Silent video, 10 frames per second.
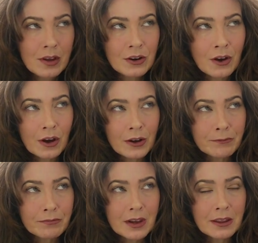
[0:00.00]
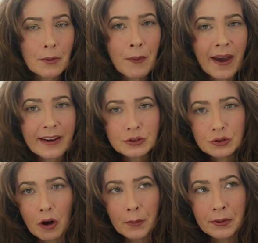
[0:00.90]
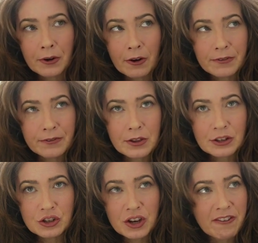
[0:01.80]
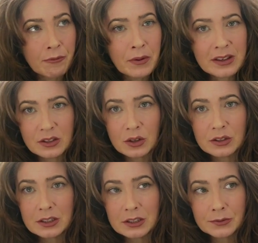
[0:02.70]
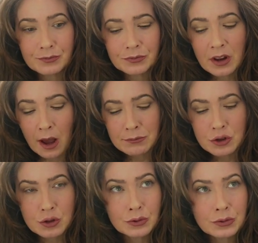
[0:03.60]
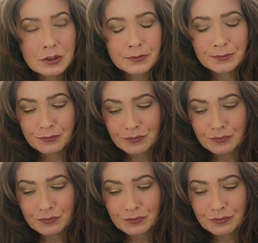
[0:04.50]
in the backdrop of the Jeff Bezos nuptials,